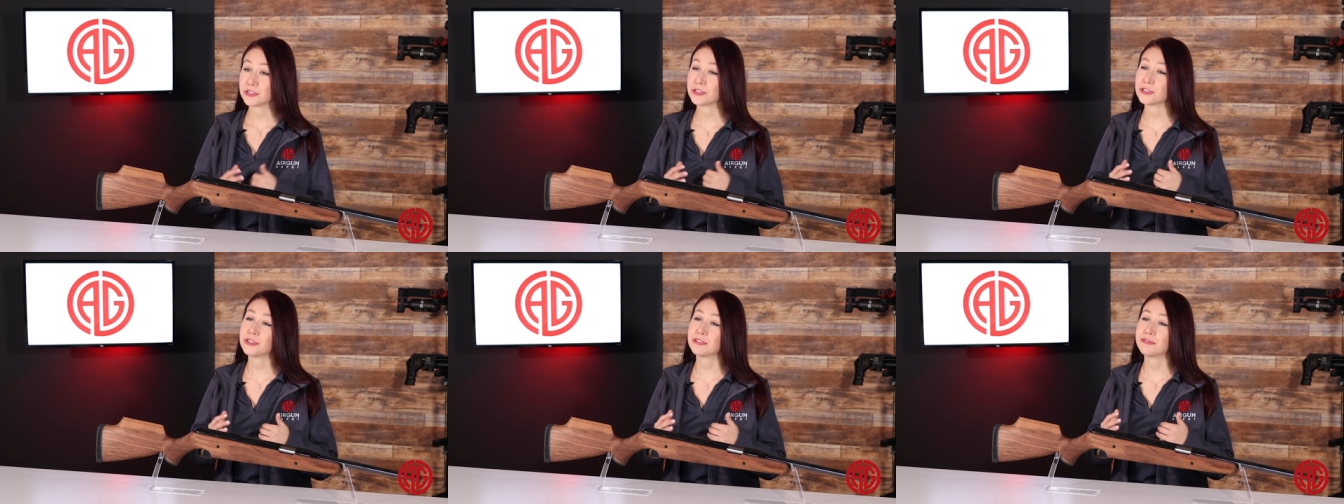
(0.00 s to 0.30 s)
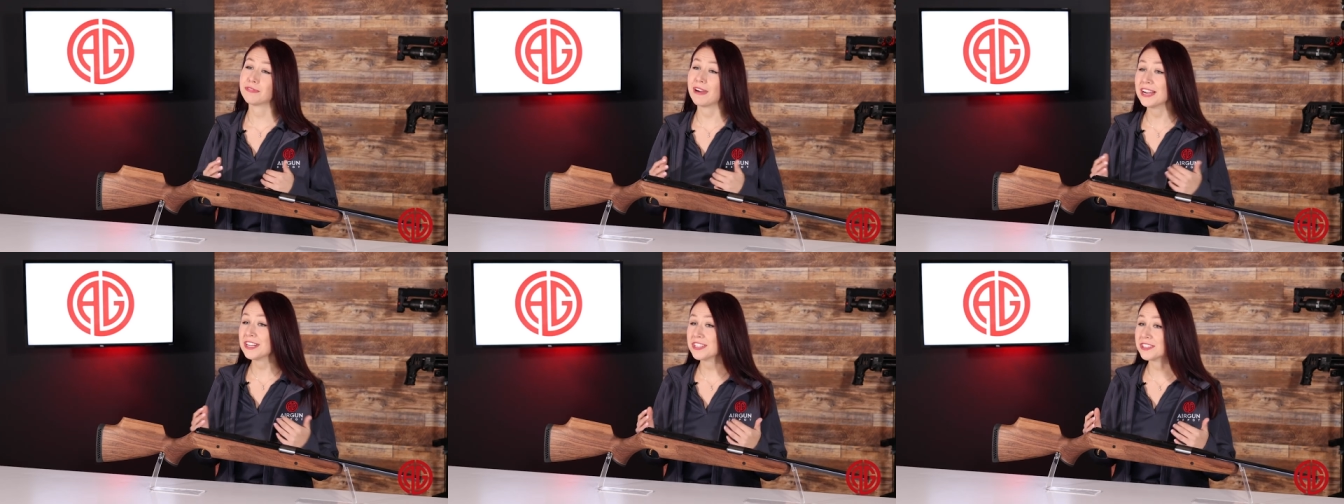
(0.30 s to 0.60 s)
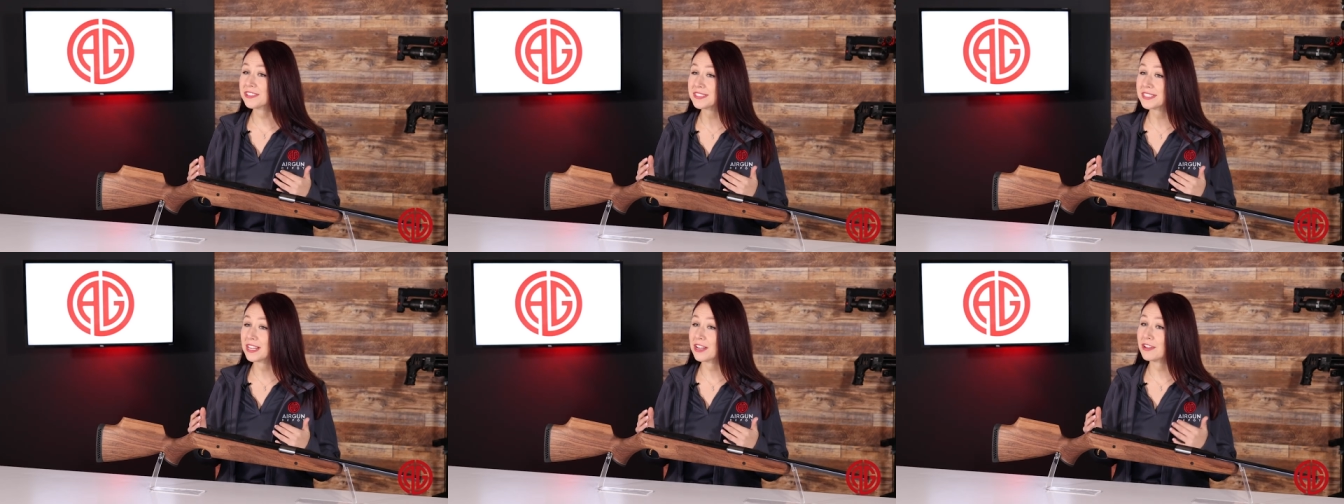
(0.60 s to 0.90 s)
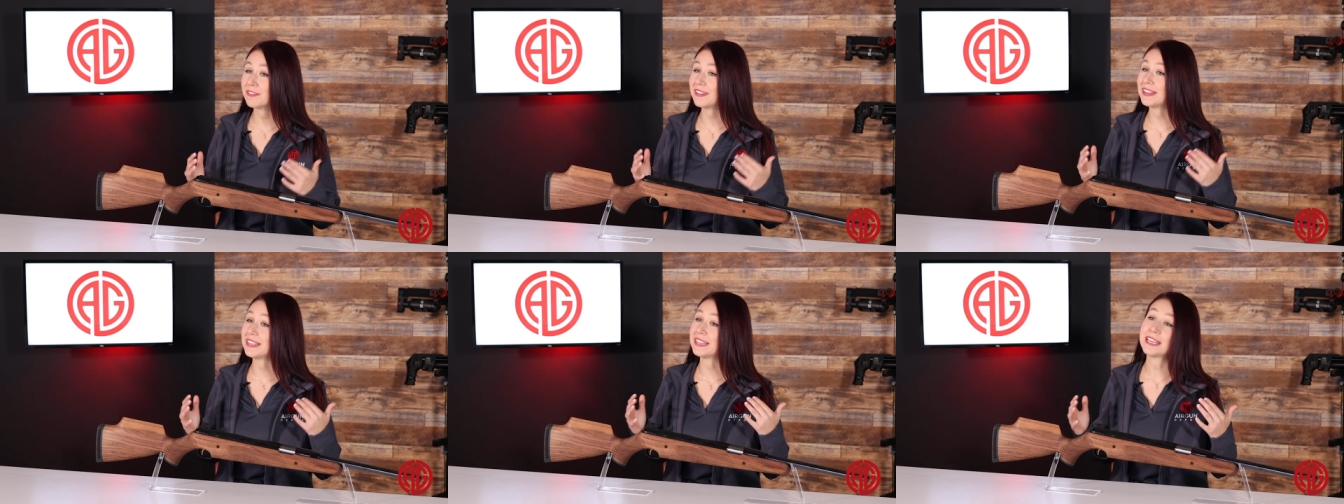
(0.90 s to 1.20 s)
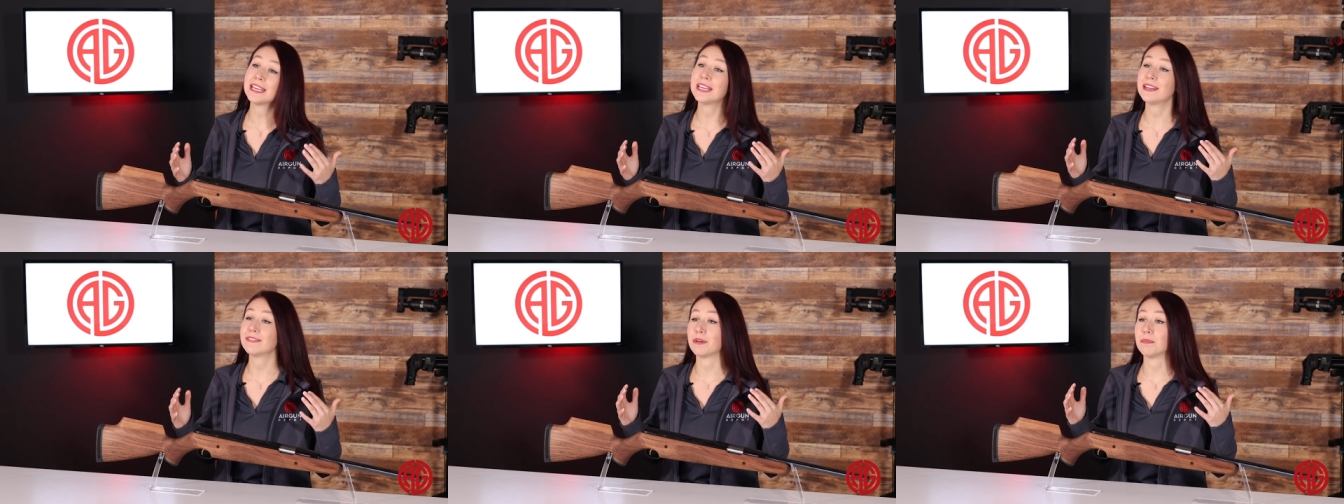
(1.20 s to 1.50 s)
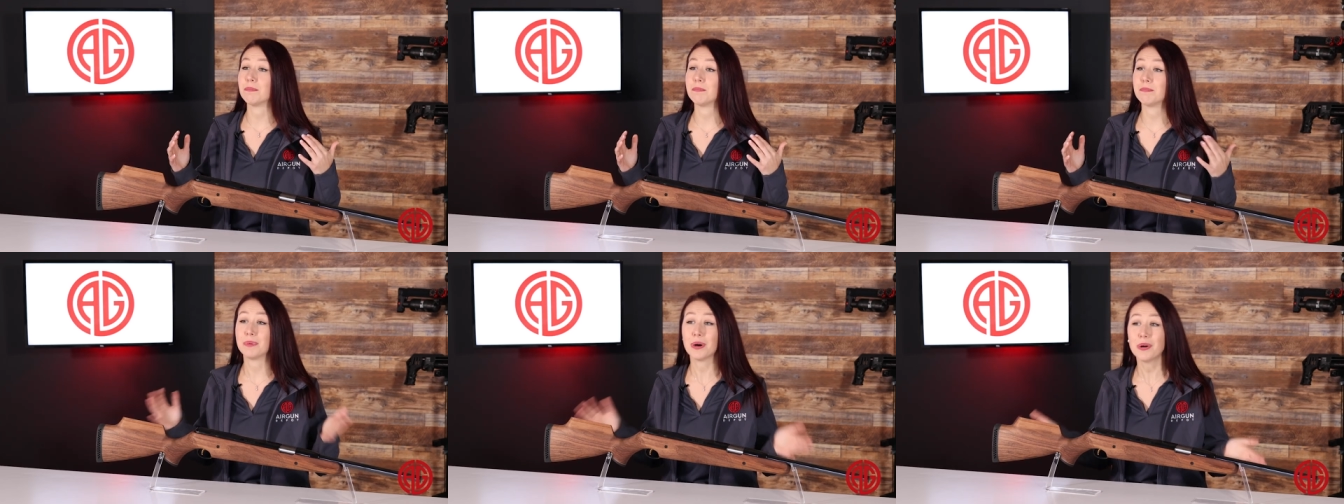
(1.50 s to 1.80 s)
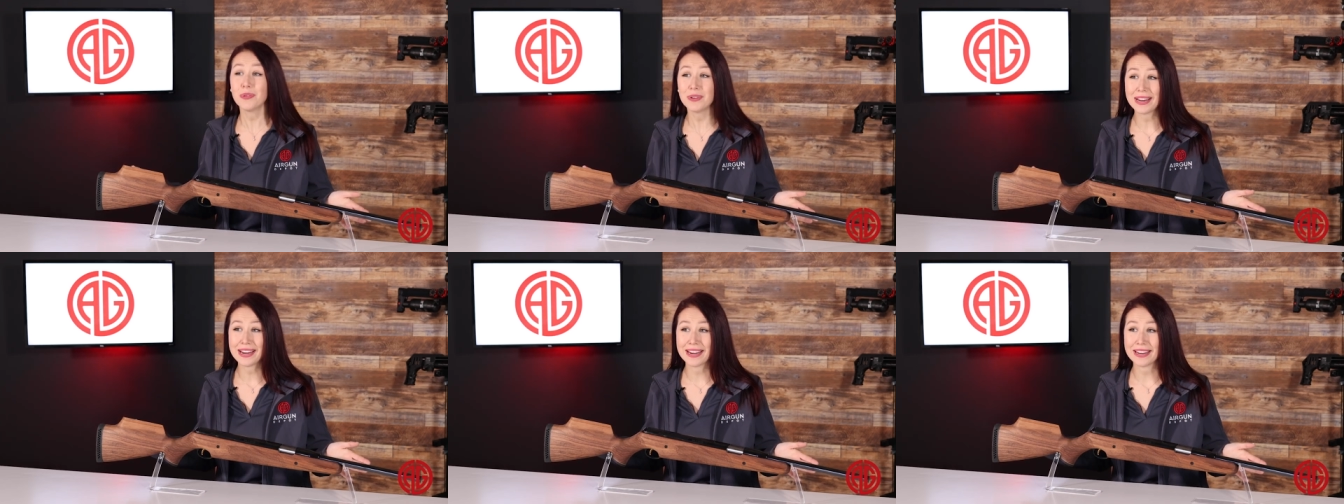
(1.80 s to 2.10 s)
should you find yourself in need of a
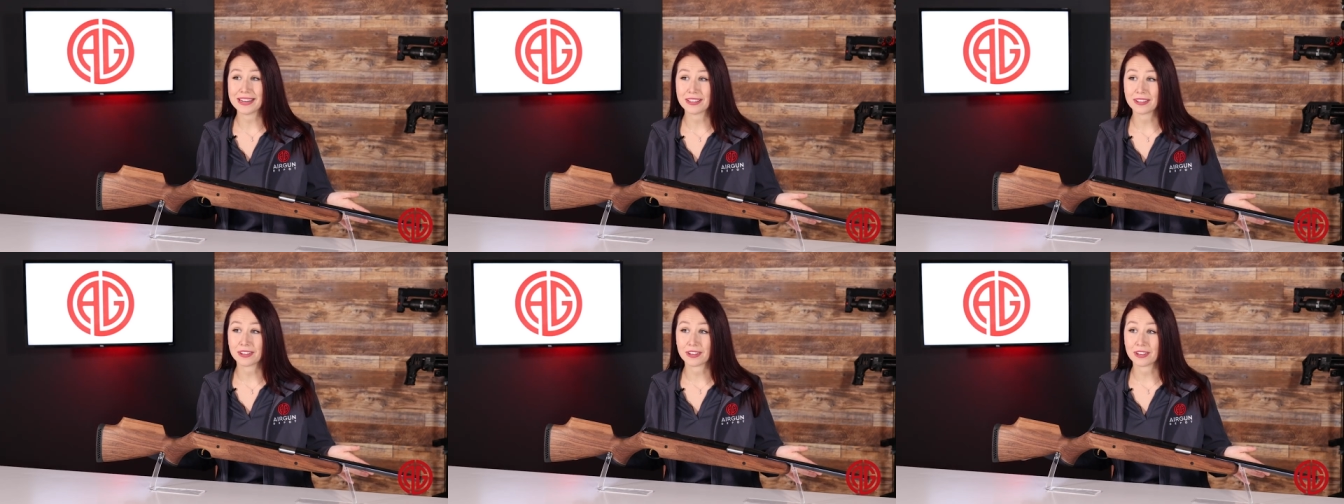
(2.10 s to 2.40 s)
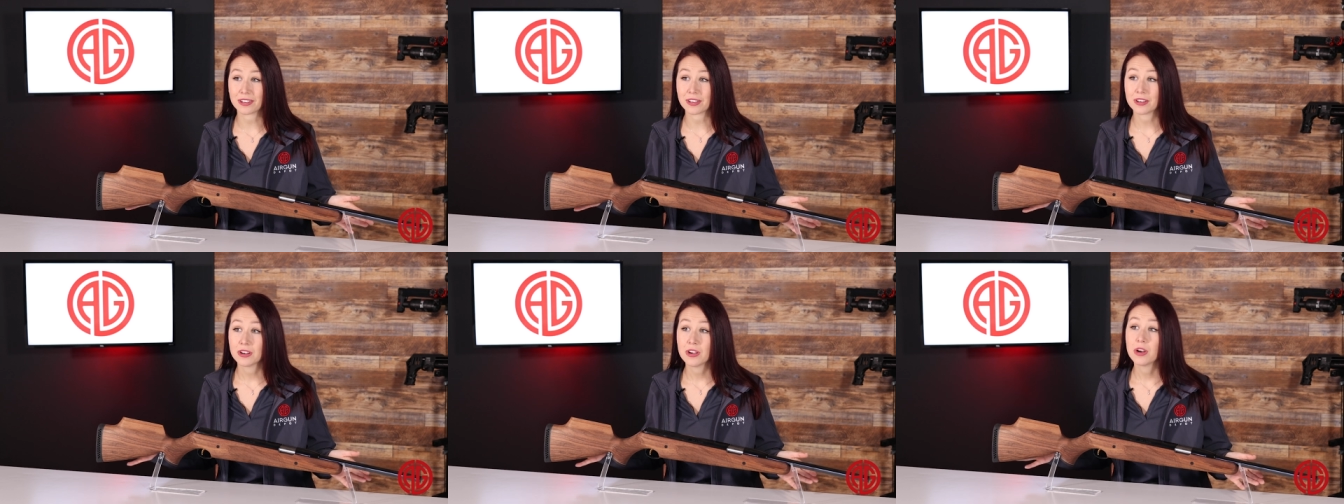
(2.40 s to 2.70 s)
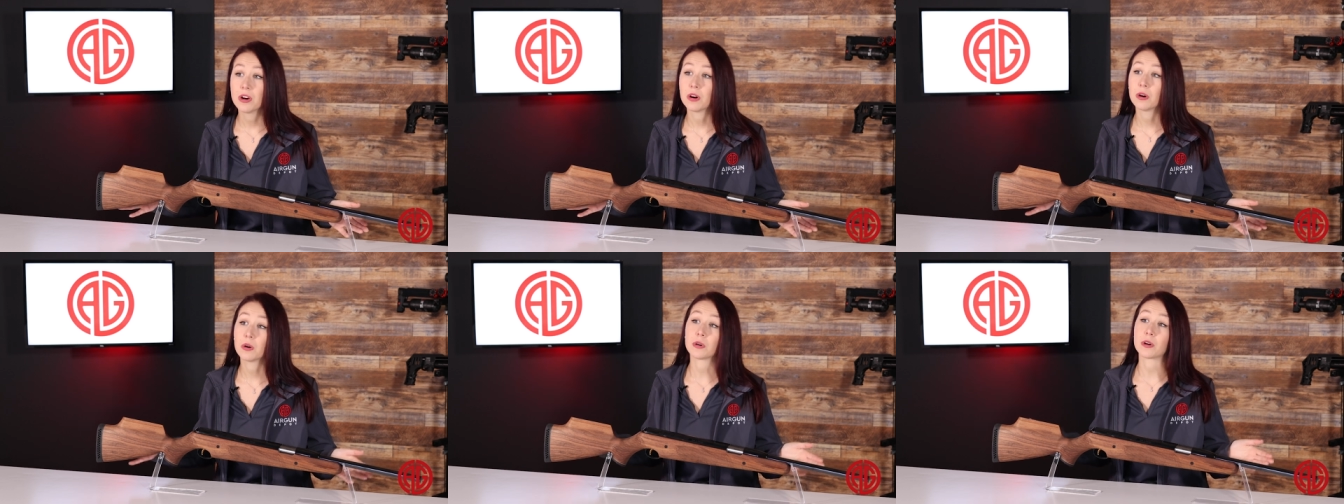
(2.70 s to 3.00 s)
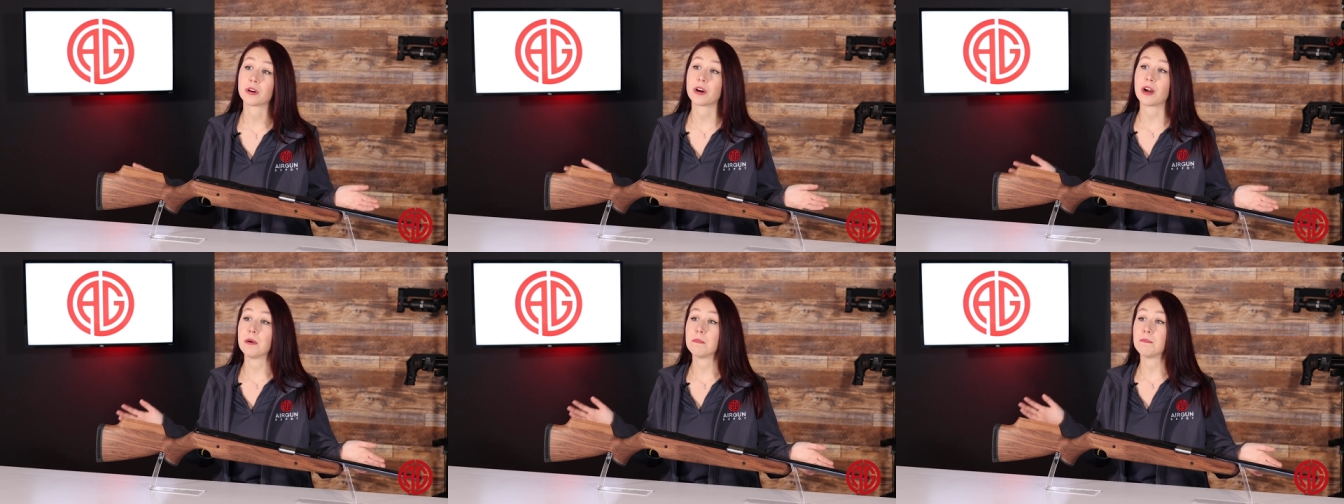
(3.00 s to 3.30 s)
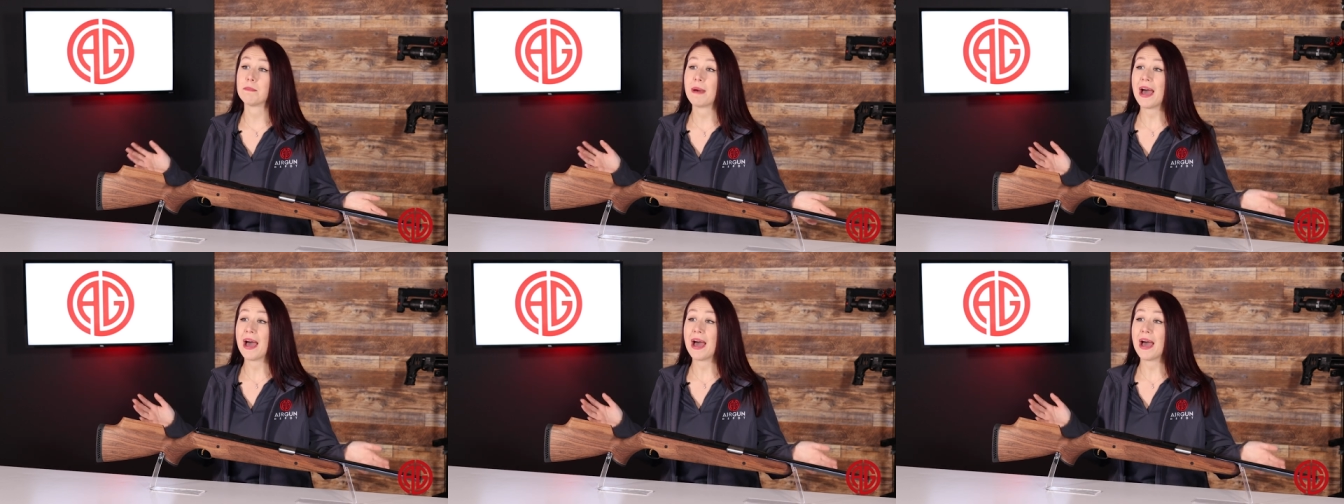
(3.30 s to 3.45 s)
boat anchor or a